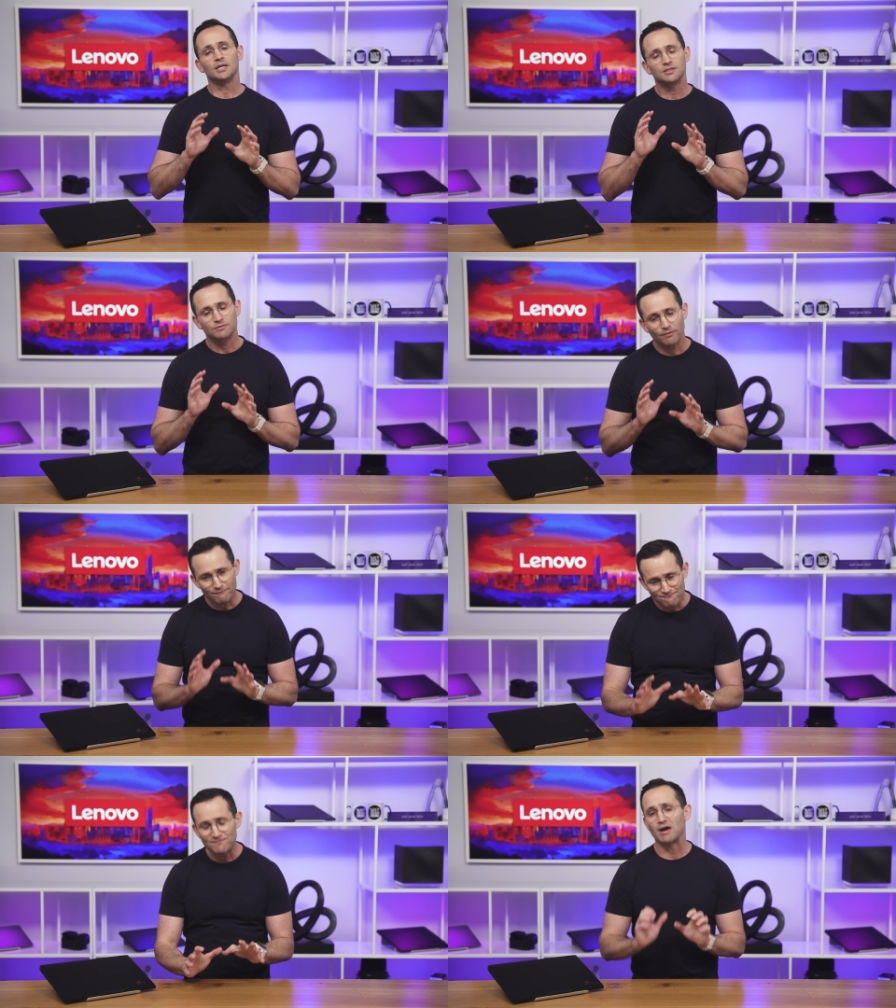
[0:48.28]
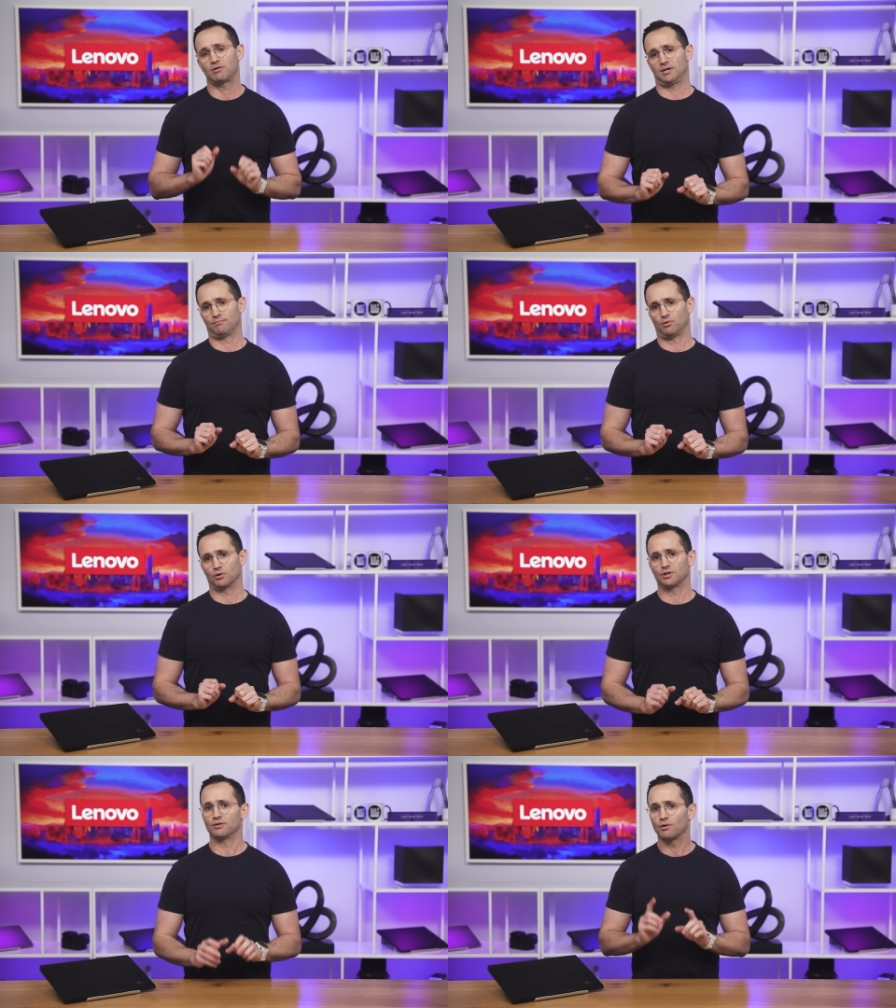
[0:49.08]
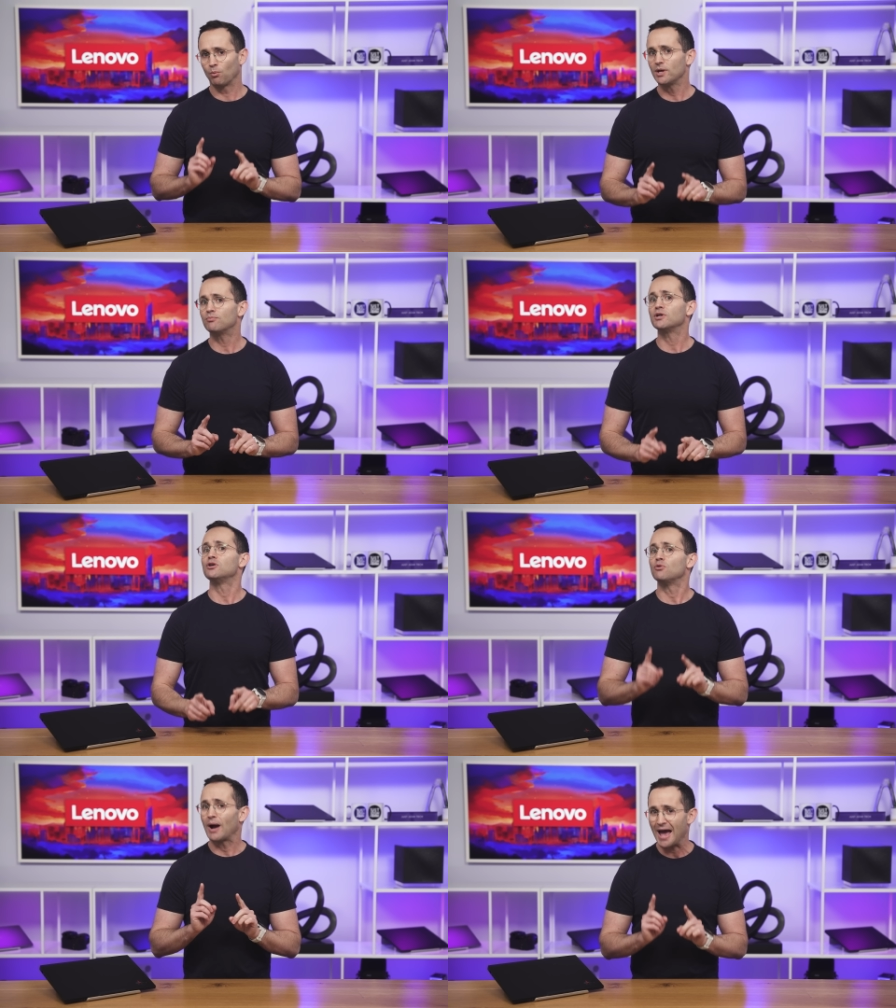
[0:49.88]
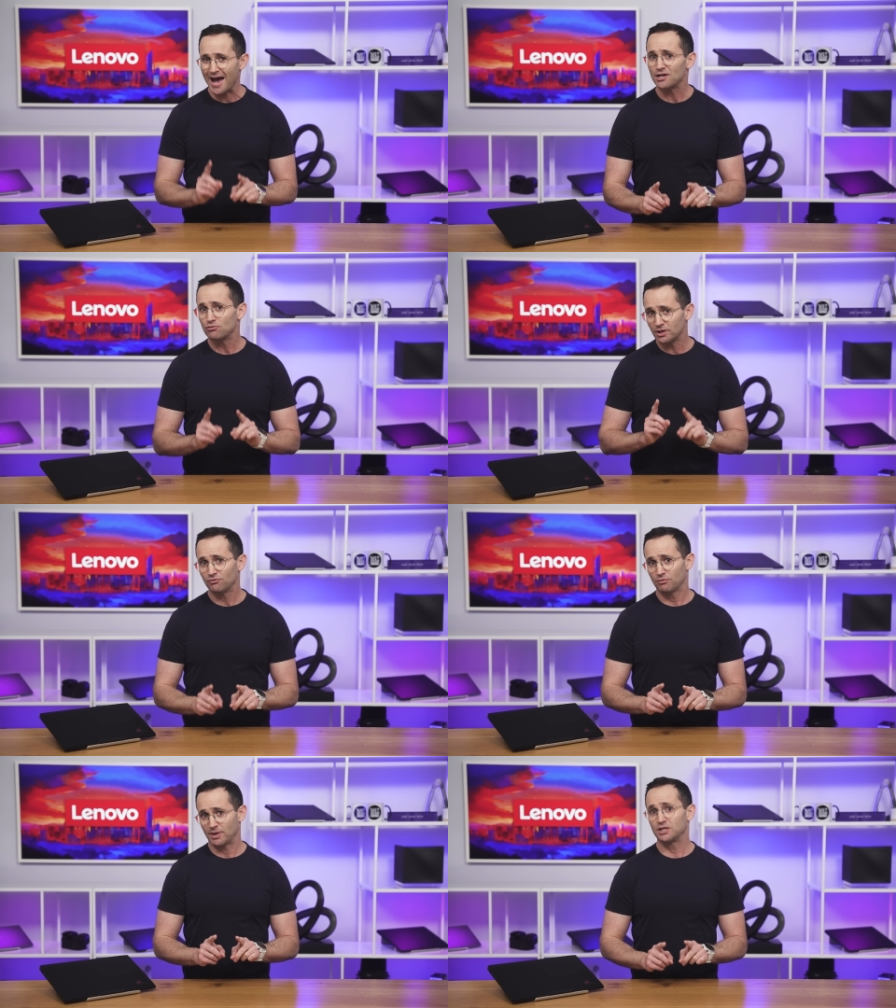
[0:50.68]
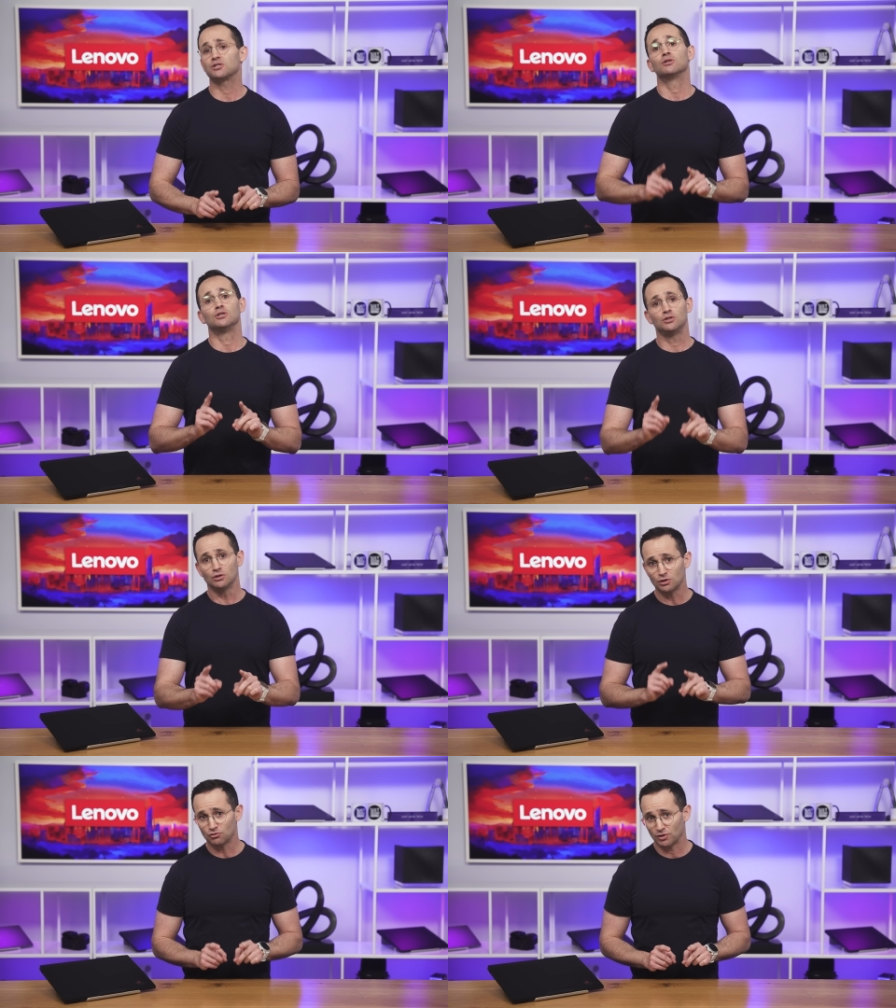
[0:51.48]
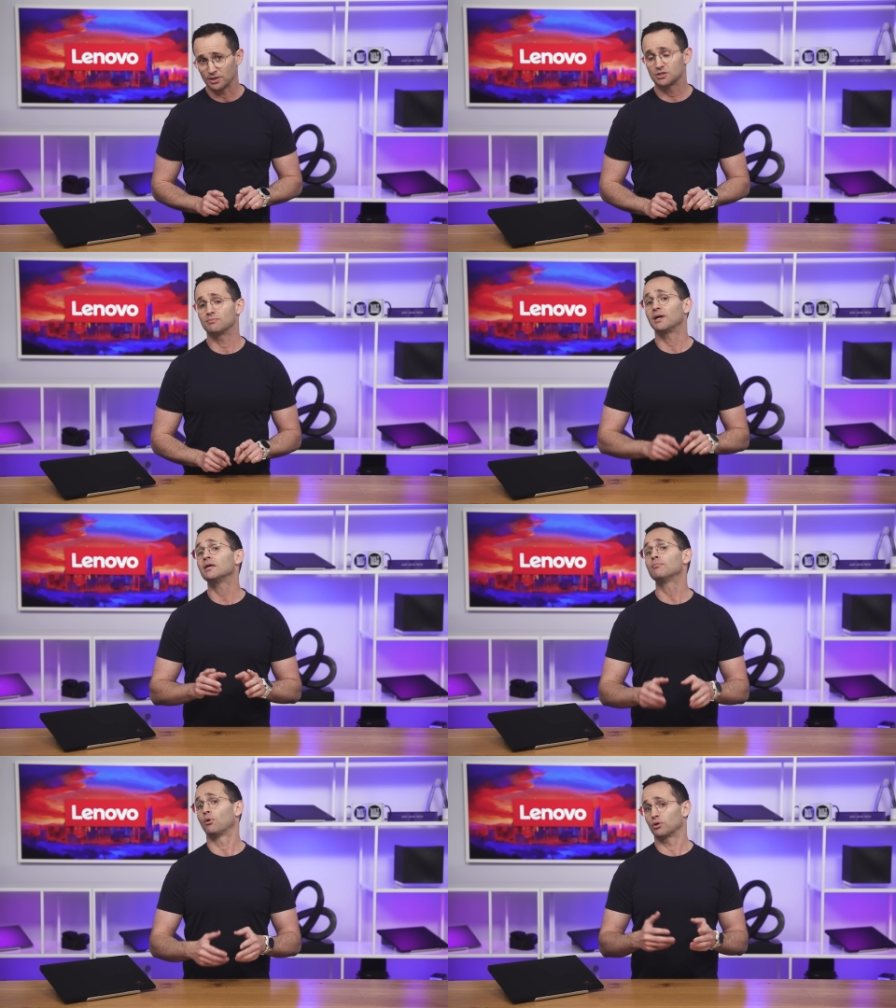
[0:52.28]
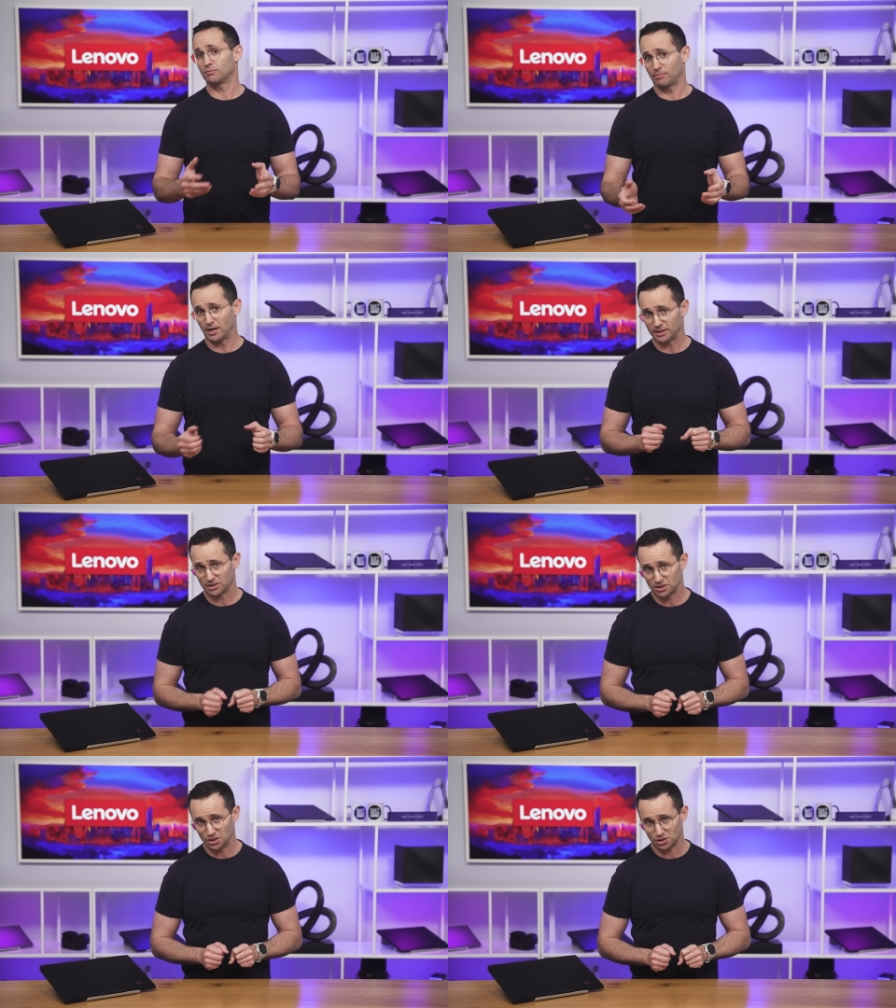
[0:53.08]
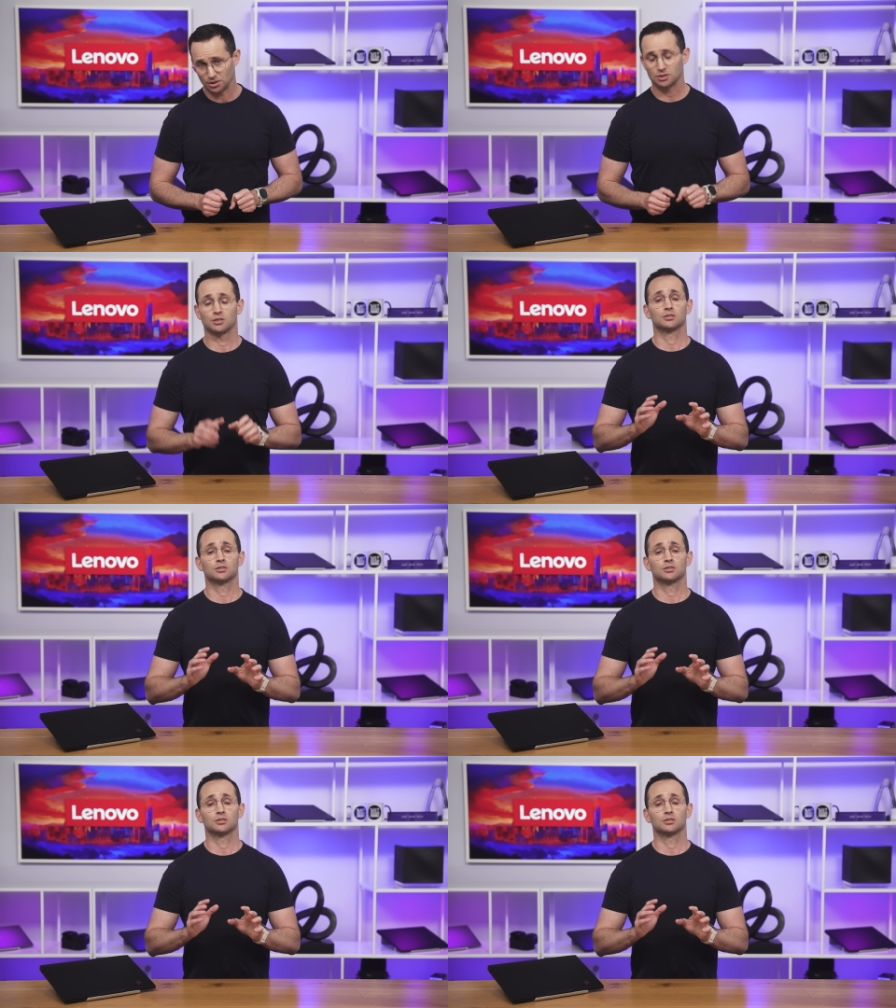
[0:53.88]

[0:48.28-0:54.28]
It is very important that we bring you accurate information that you can trust to make important buying decisions.